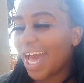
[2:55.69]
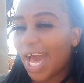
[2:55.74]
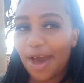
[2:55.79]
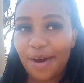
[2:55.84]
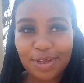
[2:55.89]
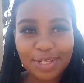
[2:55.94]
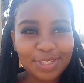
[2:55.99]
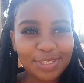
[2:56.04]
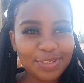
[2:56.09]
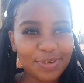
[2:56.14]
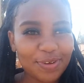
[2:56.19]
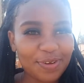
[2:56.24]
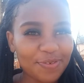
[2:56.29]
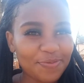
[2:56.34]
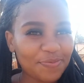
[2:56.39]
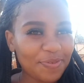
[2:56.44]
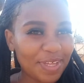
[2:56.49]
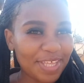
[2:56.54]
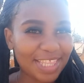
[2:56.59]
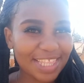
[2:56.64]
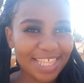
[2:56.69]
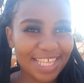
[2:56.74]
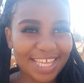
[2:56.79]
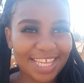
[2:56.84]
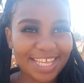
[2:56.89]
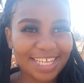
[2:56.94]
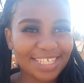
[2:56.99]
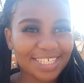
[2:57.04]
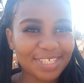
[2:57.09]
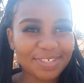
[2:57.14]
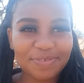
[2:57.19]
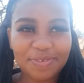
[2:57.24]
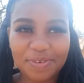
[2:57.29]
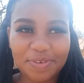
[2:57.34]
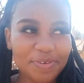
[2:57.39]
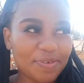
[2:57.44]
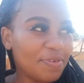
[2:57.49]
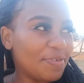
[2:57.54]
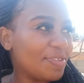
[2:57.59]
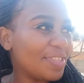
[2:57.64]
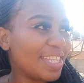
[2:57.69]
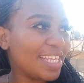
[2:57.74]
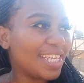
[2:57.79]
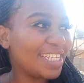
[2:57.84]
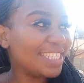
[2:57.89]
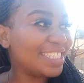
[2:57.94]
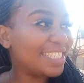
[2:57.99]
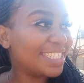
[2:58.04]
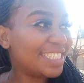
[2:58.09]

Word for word: I want to go back there. I just want to go there.